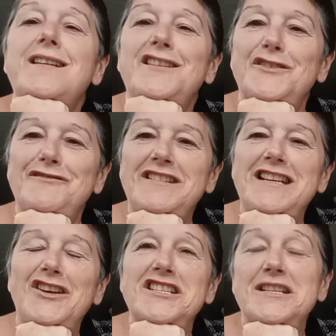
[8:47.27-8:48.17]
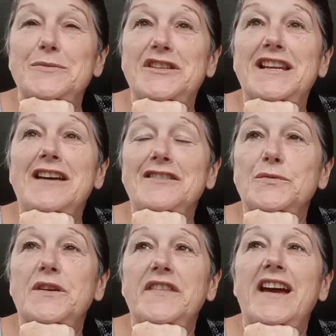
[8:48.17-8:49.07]
And I really liked it. It was the last
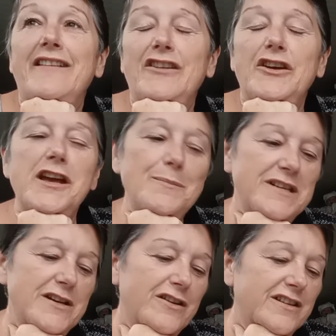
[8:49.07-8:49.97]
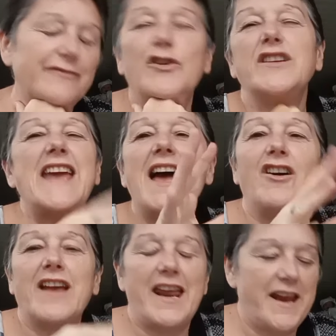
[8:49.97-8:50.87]
one there. And I ummed and and I thought, yeah,
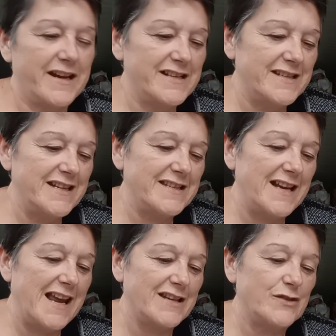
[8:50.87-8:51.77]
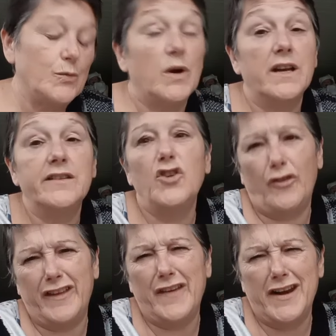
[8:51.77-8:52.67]
I'll get it because it is the last one. Not
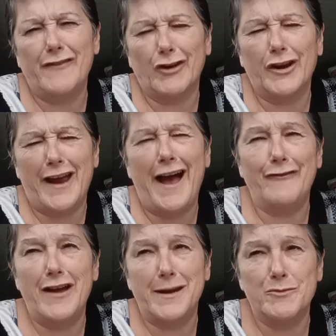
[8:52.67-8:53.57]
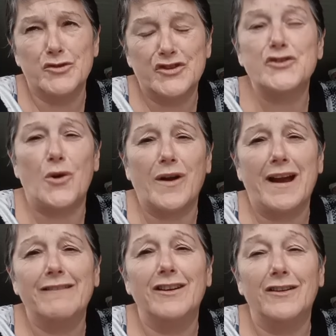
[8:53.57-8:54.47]
that they're never going to have any more stock,
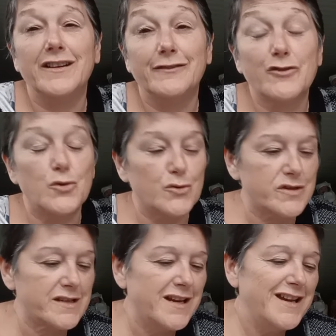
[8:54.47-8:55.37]
Caroline, of course.